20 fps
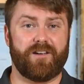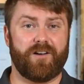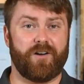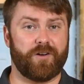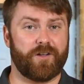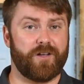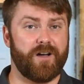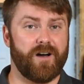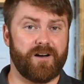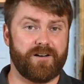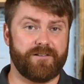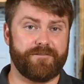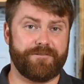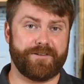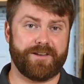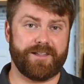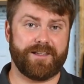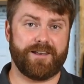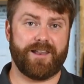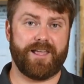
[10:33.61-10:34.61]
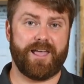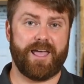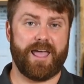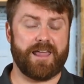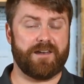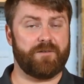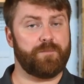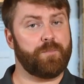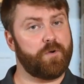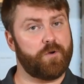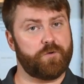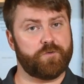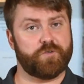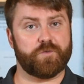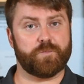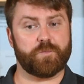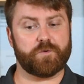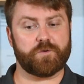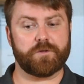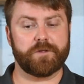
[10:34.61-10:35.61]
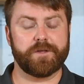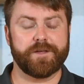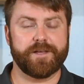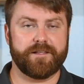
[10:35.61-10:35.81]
are confident and approachable.